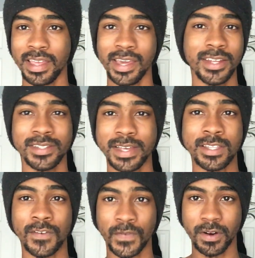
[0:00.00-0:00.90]
it is like
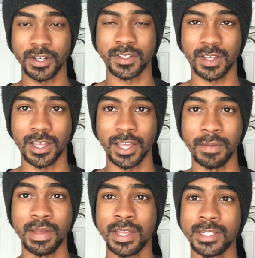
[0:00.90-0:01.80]
the first
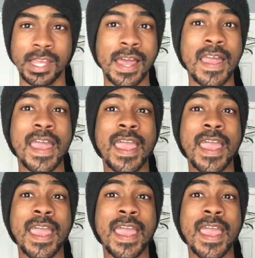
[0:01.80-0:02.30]
time that